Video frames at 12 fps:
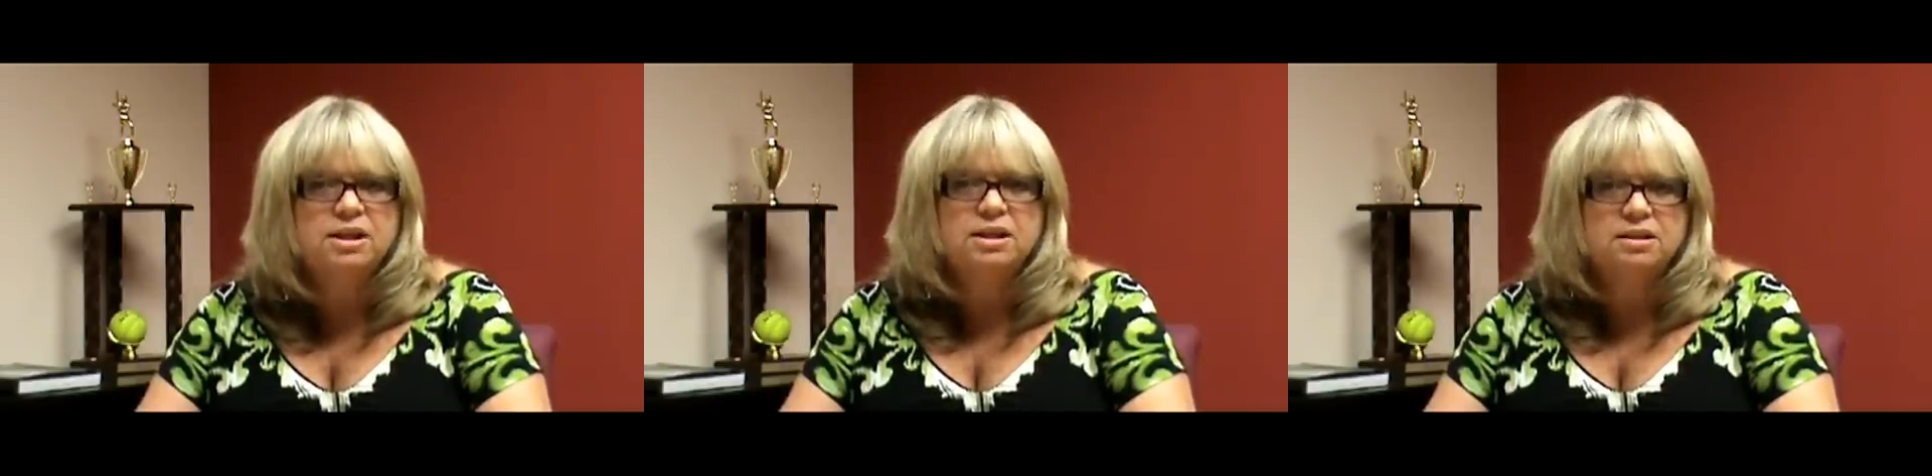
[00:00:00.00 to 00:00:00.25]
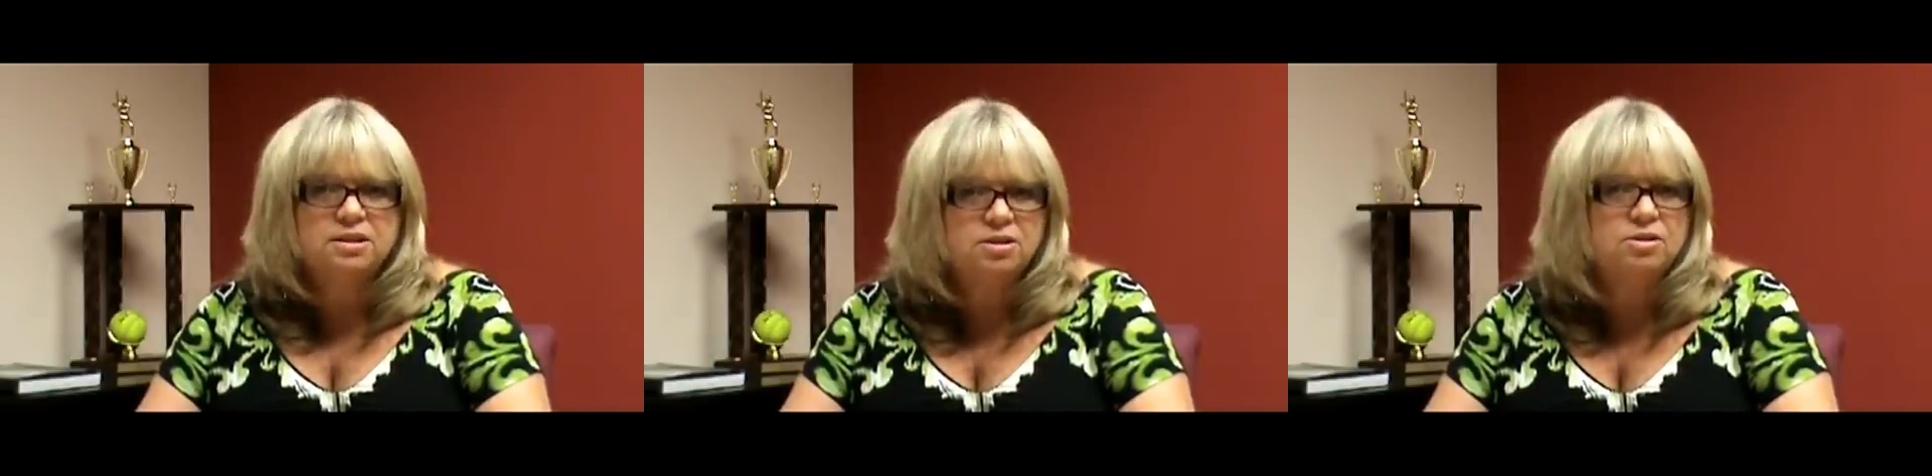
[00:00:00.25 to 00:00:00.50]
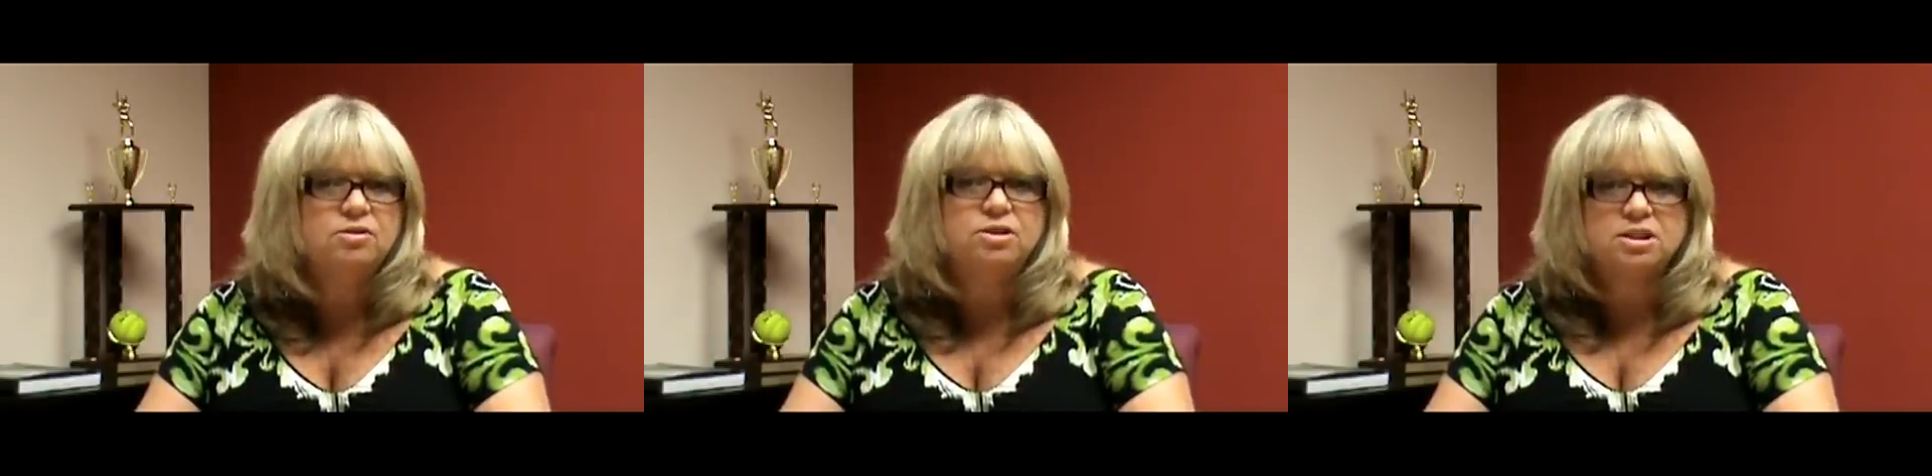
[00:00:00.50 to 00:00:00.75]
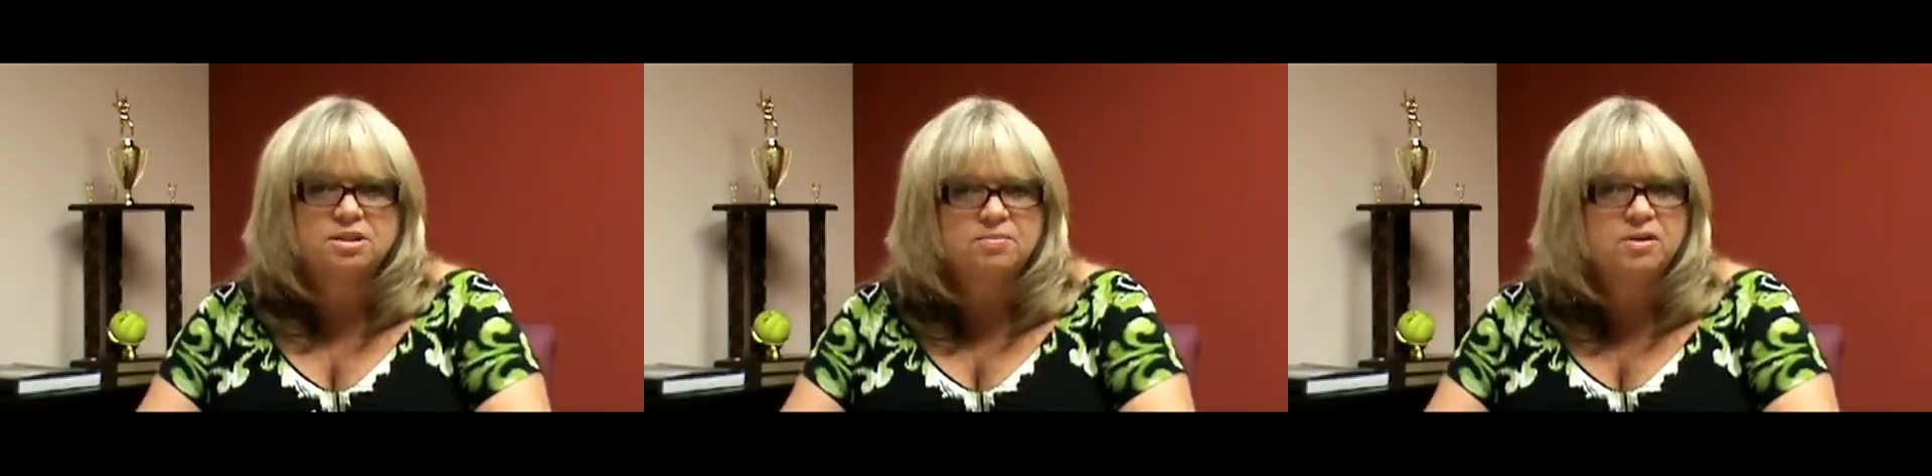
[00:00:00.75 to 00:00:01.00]
need to
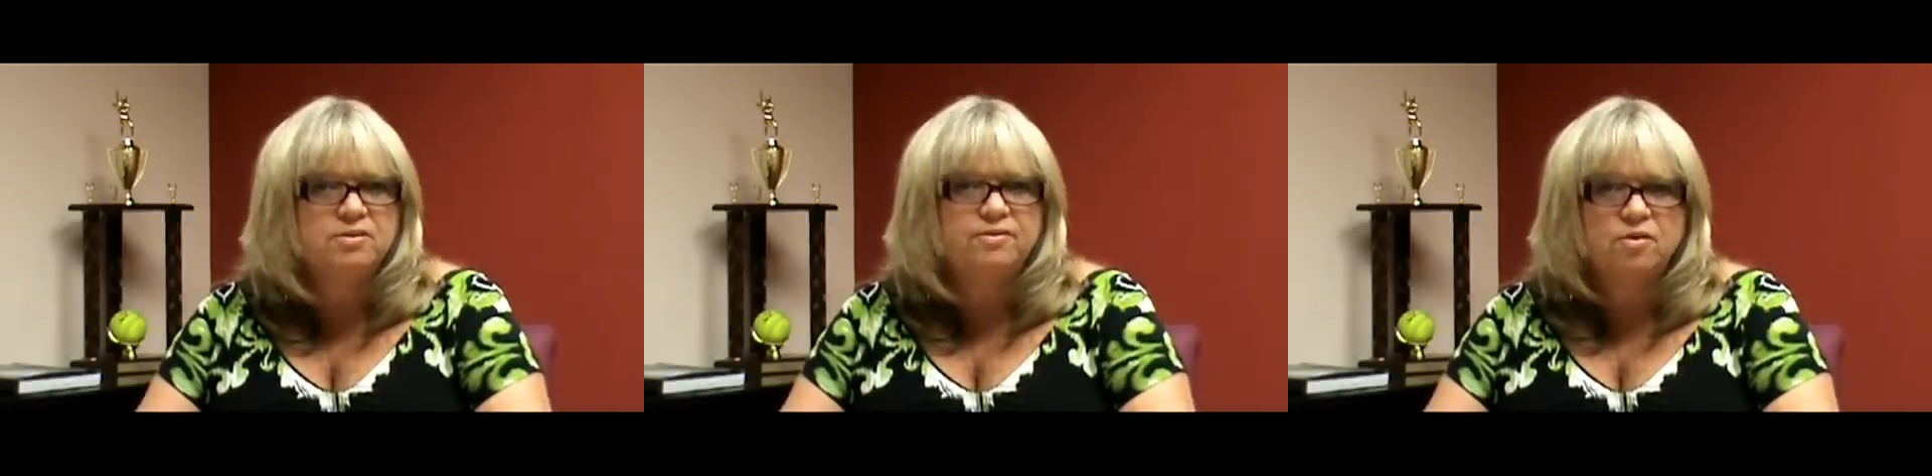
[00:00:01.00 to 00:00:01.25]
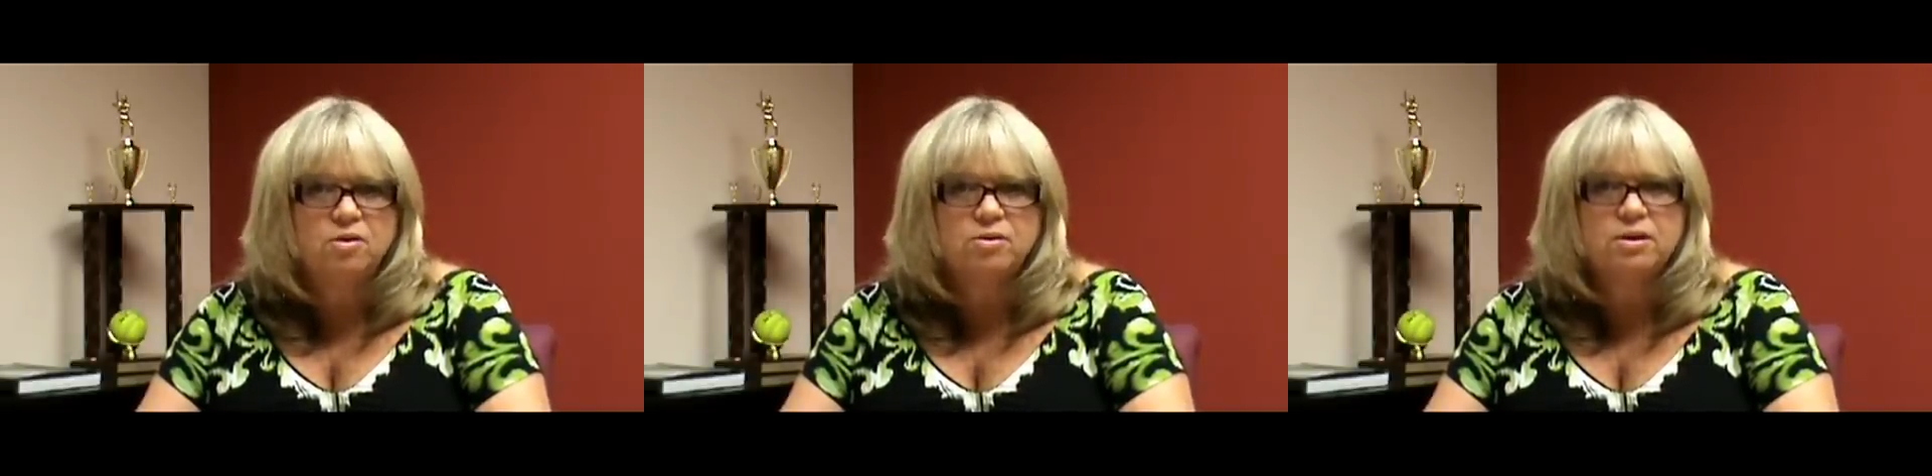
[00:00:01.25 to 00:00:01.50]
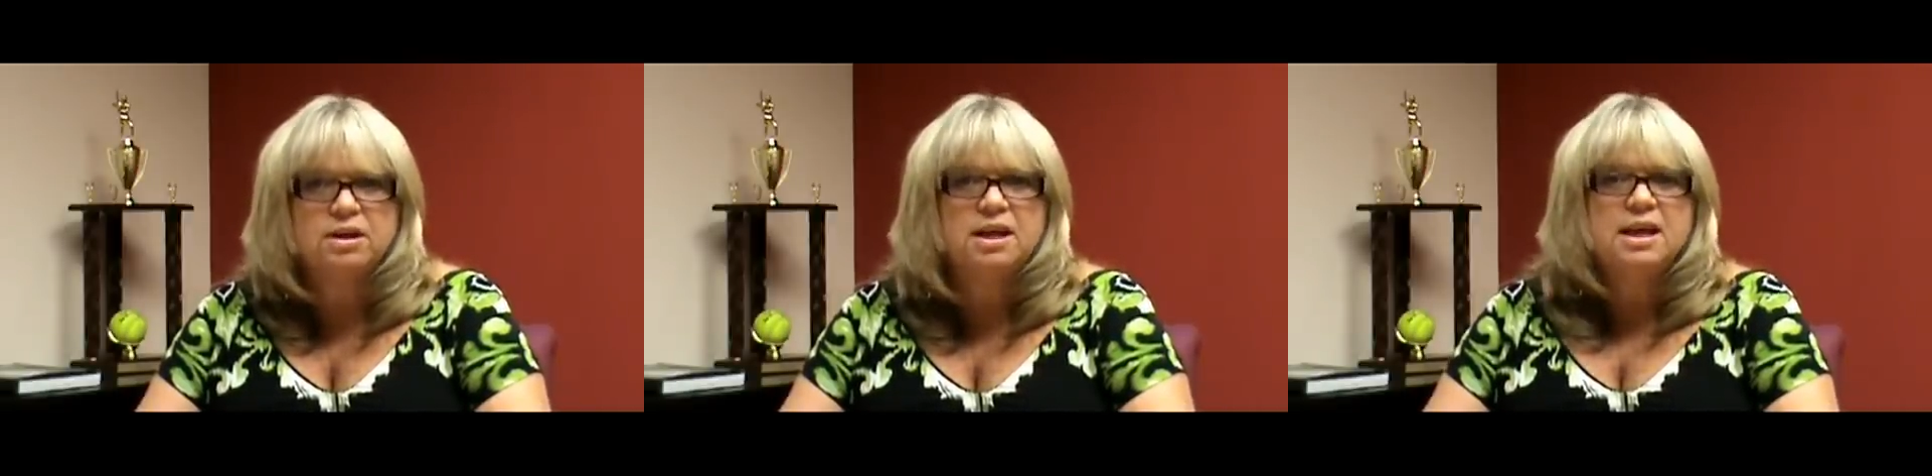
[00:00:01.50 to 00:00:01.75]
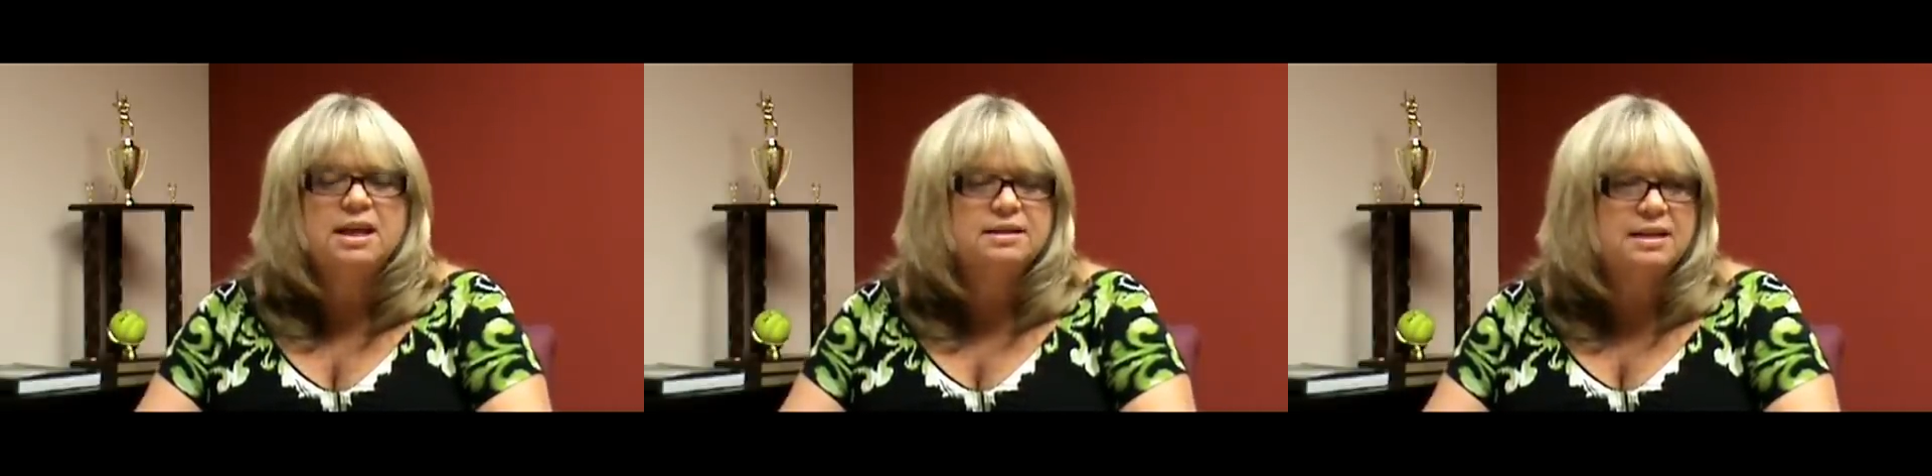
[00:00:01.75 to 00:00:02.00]
just move forward,